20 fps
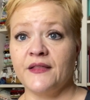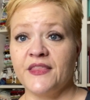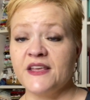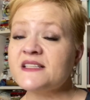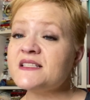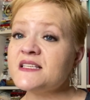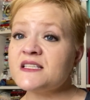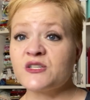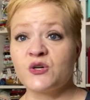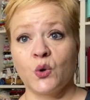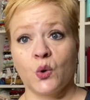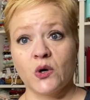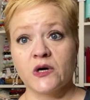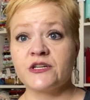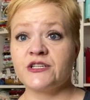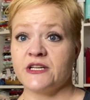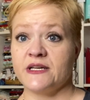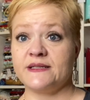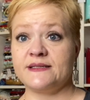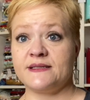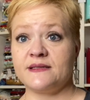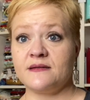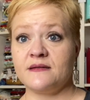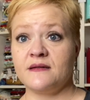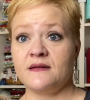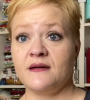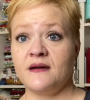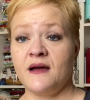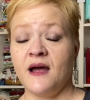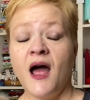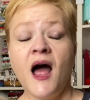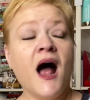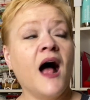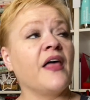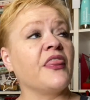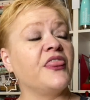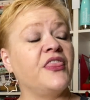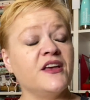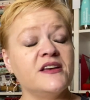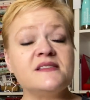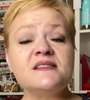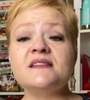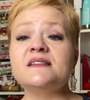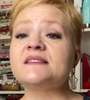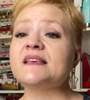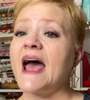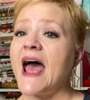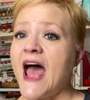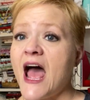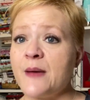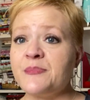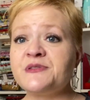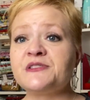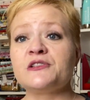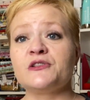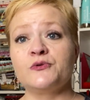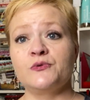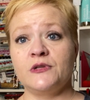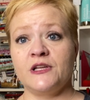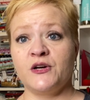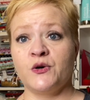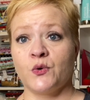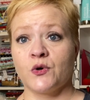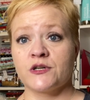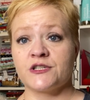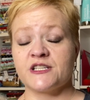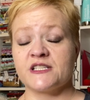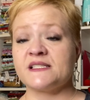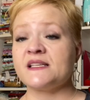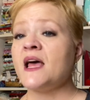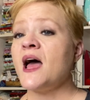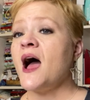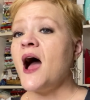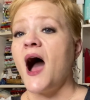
This is gorgeous. This is absolutely gorgeous.